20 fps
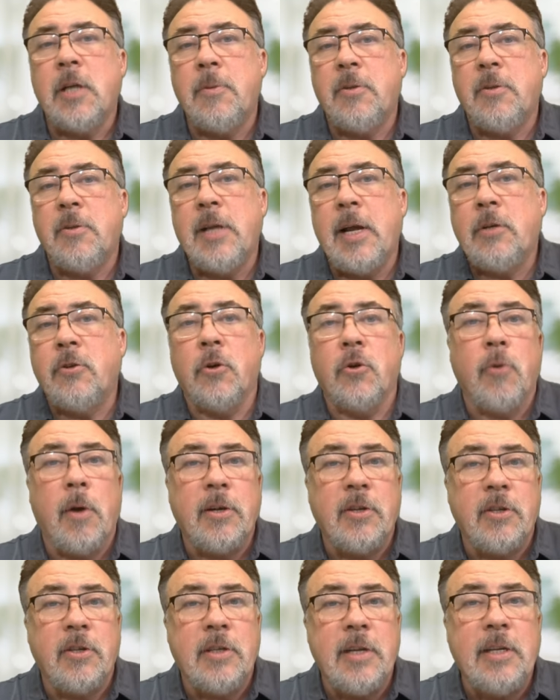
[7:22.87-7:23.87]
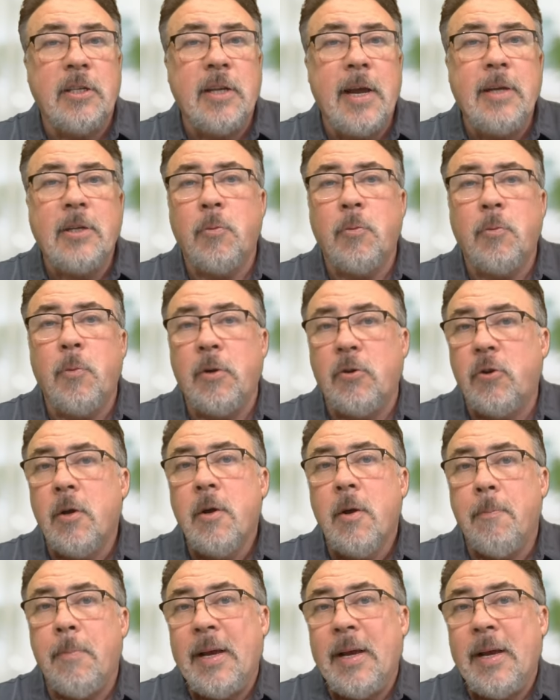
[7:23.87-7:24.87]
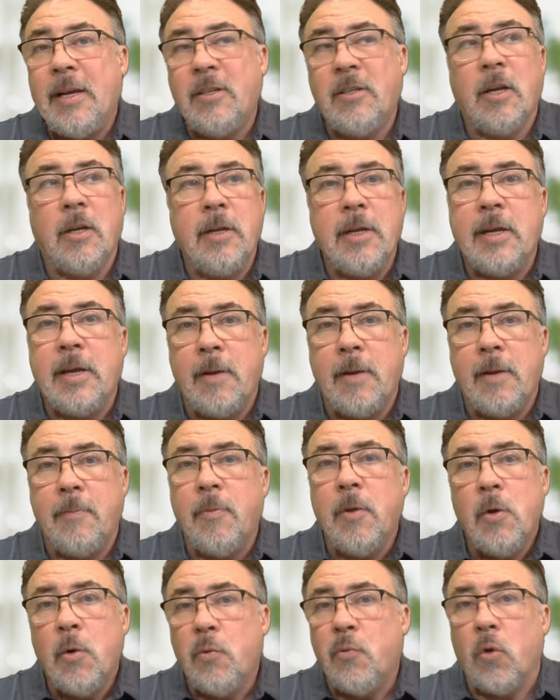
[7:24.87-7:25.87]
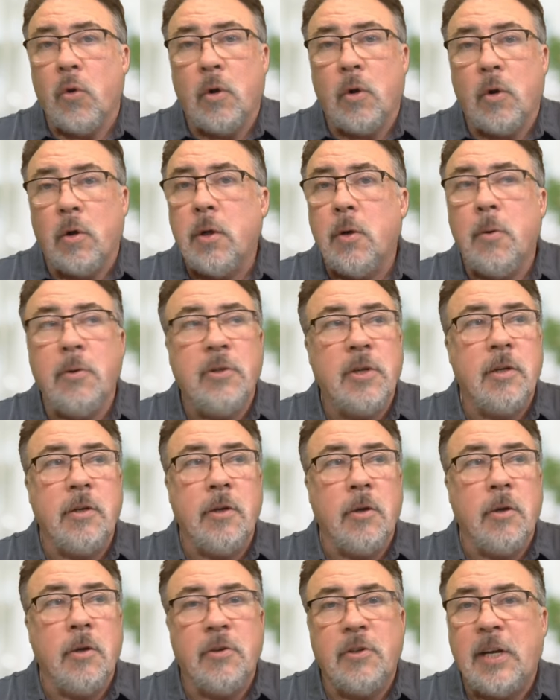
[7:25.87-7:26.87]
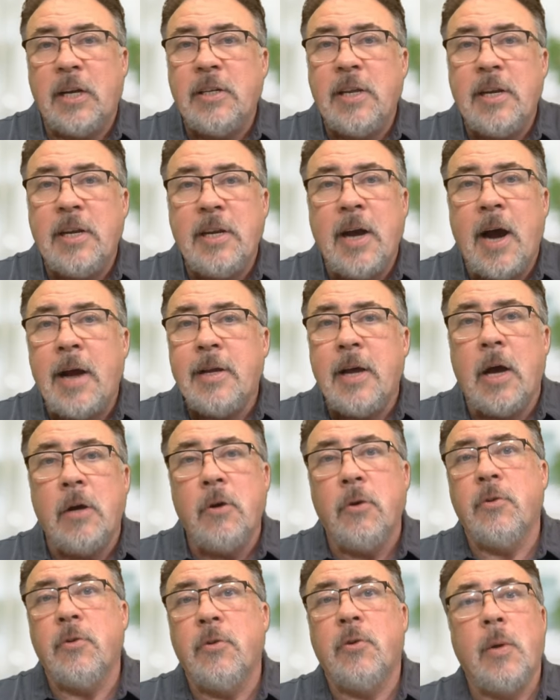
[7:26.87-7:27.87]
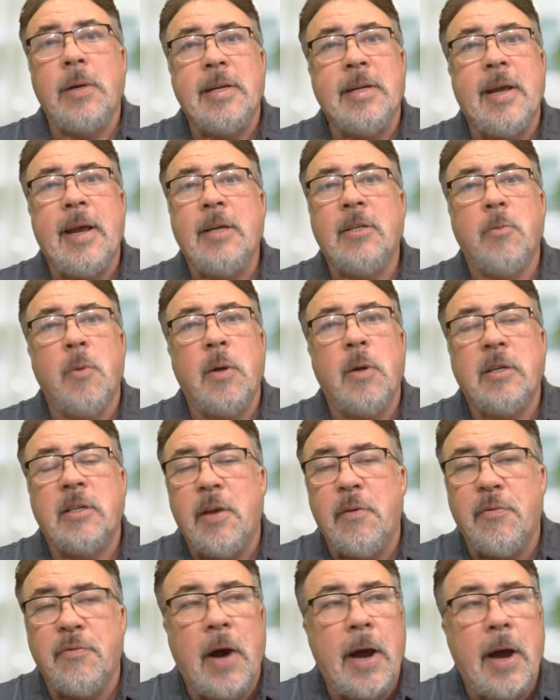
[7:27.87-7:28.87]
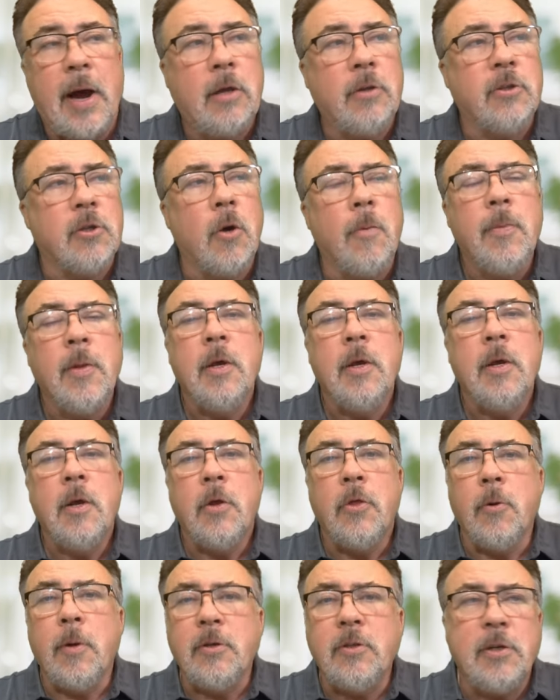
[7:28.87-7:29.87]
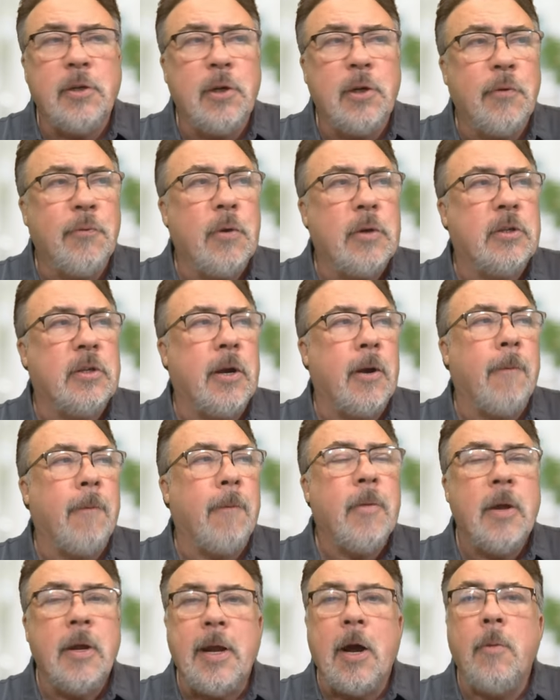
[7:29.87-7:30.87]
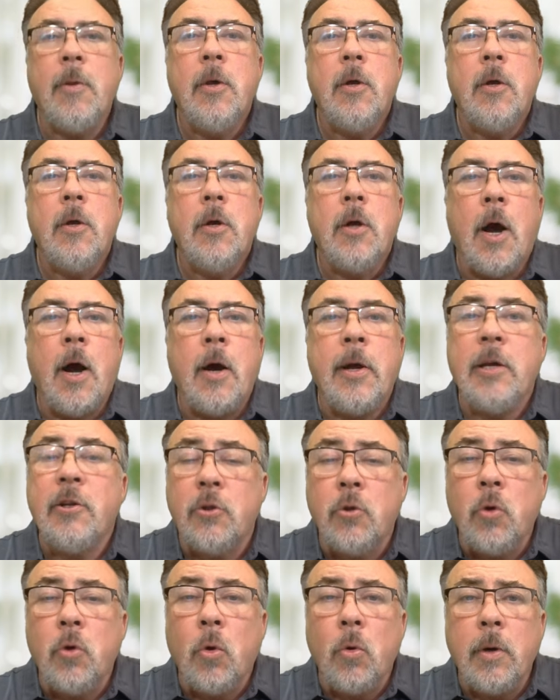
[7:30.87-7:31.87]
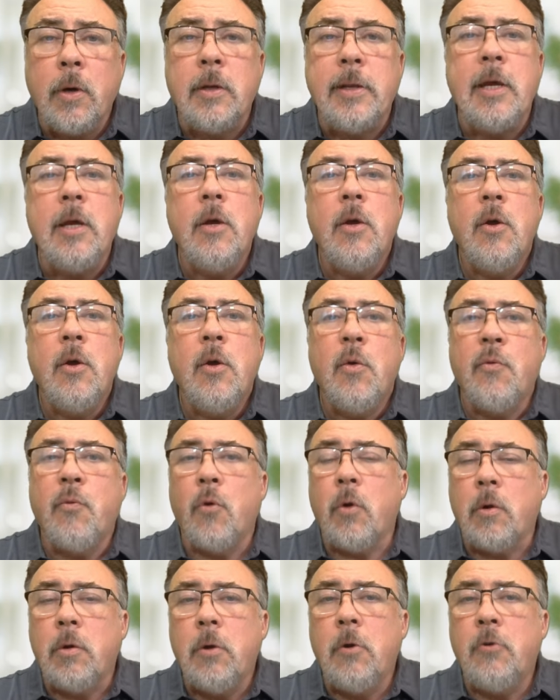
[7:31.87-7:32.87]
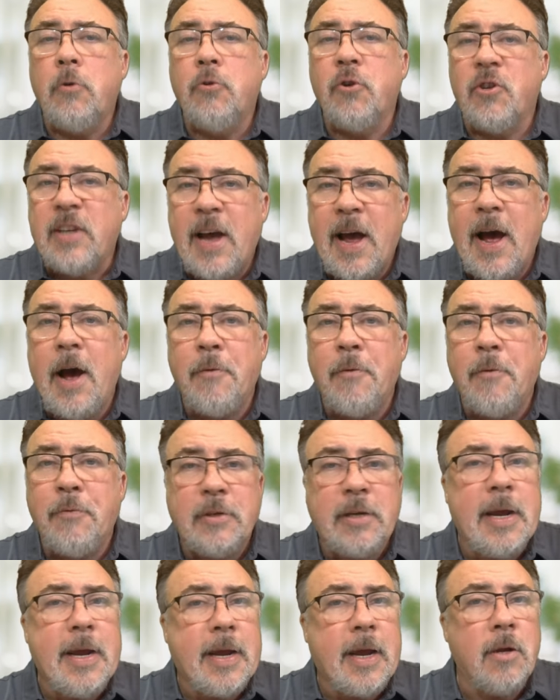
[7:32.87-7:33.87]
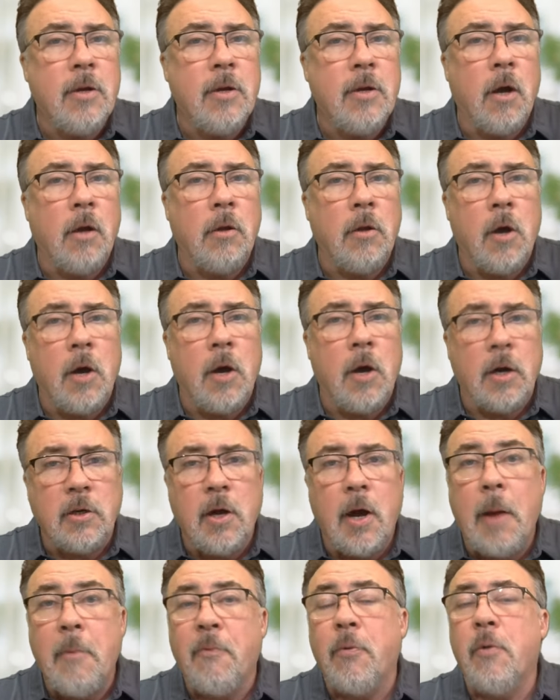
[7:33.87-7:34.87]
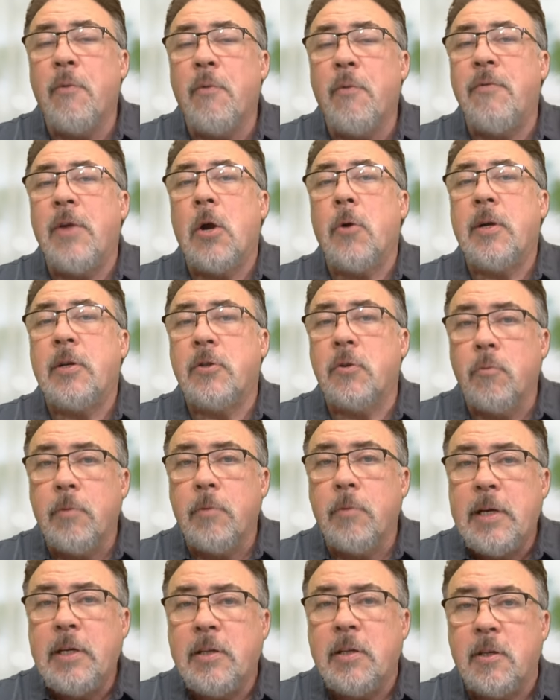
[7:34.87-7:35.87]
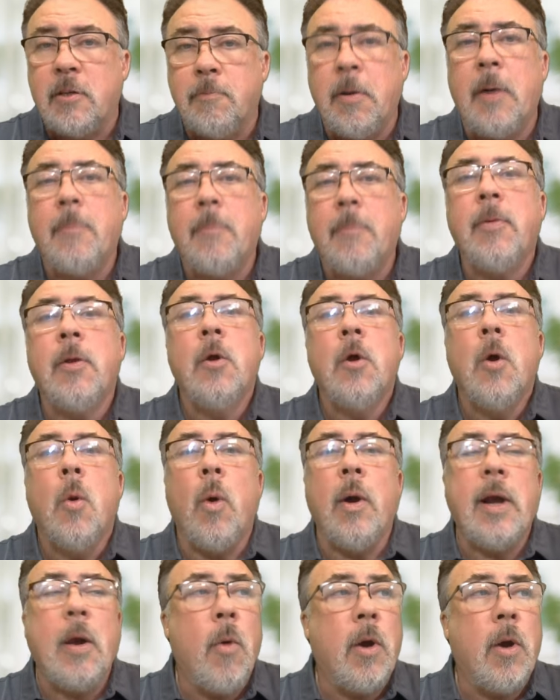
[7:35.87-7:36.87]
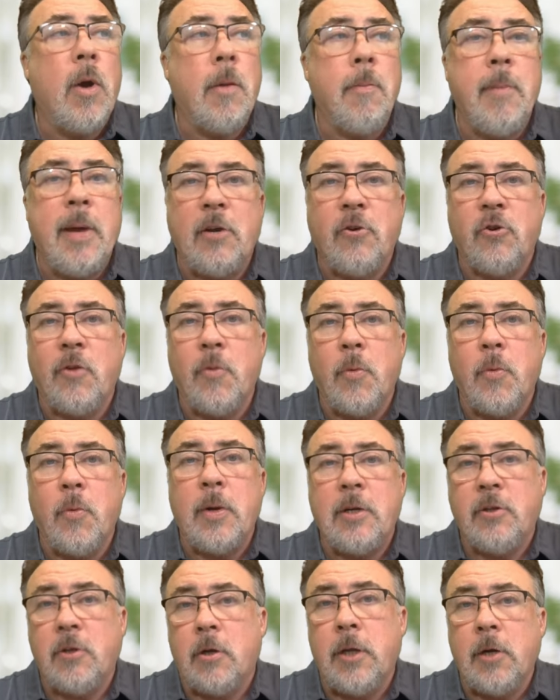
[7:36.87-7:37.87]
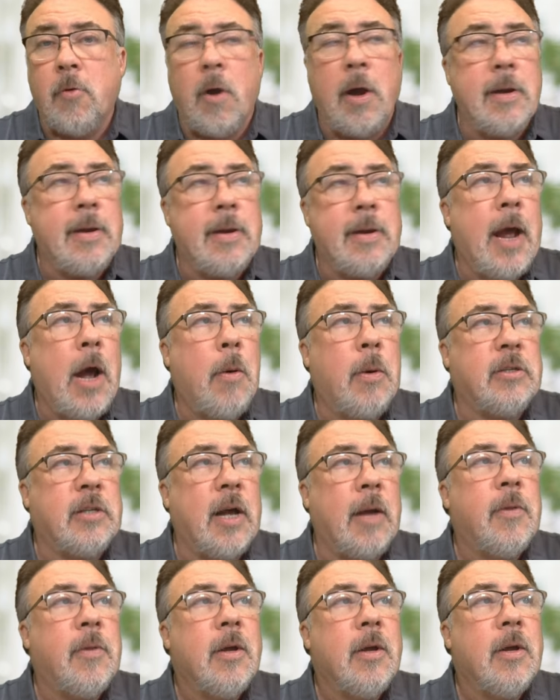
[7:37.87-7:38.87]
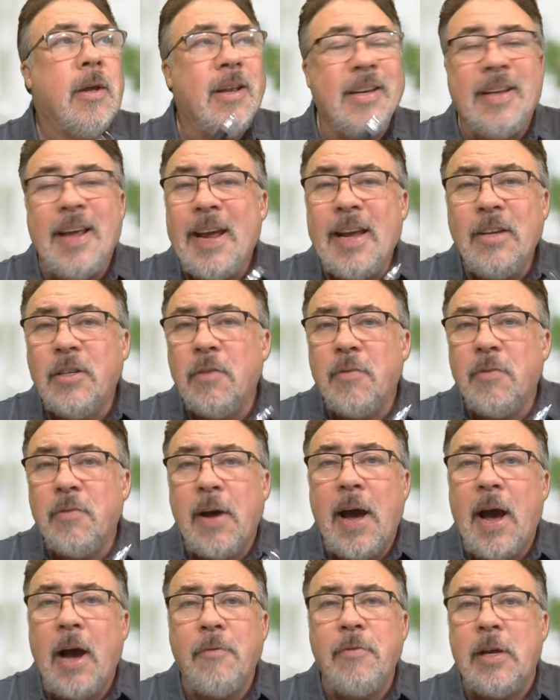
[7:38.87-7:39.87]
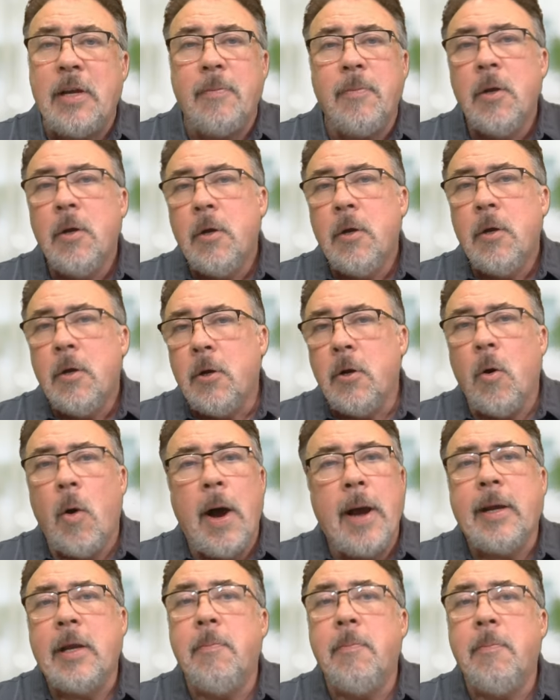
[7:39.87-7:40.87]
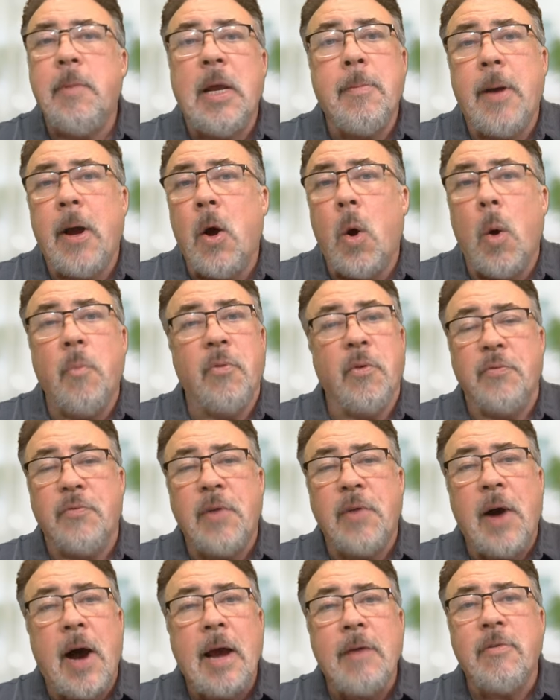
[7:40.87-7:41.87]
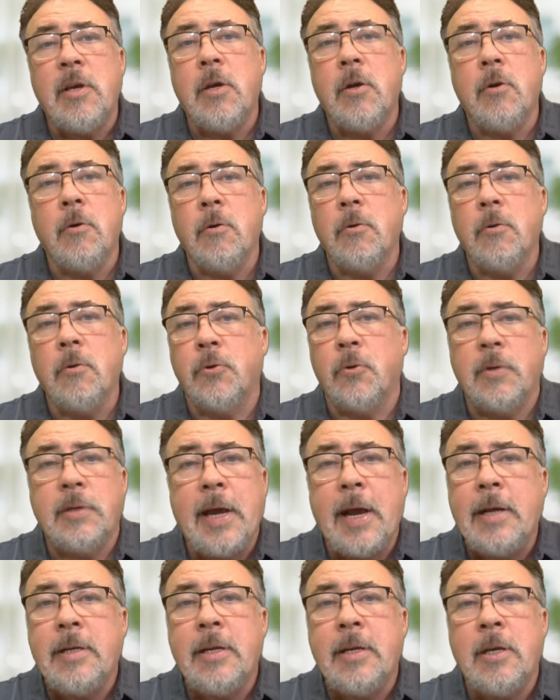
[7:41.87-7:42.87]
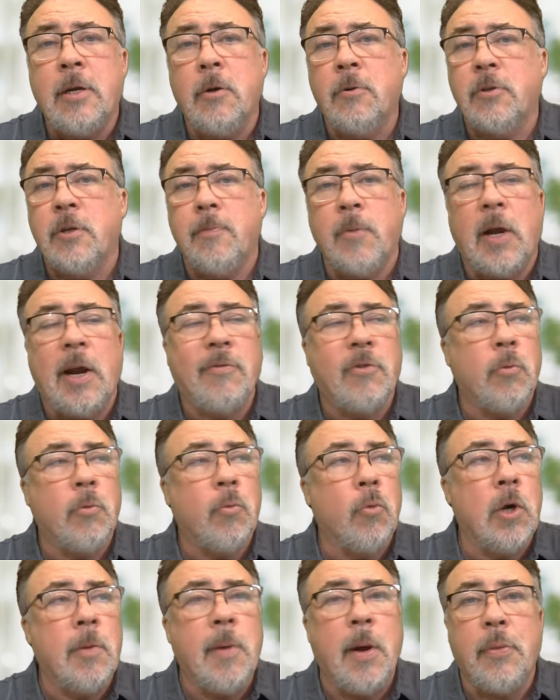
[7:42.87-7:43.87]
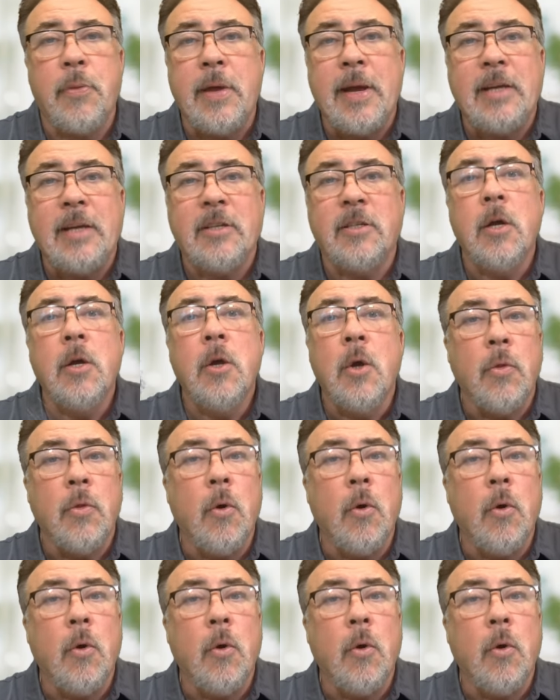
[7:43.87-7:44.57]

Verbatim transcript: Some states are trustee states, which basically can foreclose in you know 60, 90, 120 days once they file. So there is a difference there. Now, uh, historically, foreclosures have taken a long time for various reasons. But what I want to make sure everyone is clear on now is that days of having you know, I can be in my home for five years or 10 years and not have to worry about things.